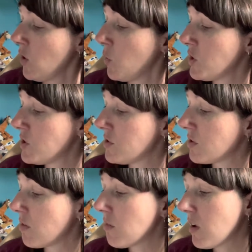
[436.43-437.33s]
which is
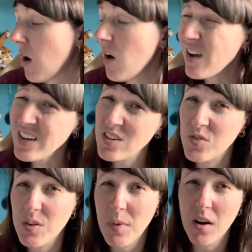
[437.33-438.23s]
kind of
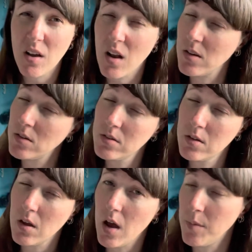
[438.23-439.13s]
similar colours
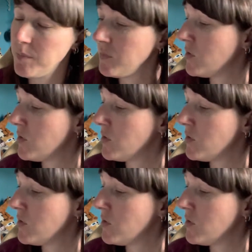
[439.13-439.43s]
um,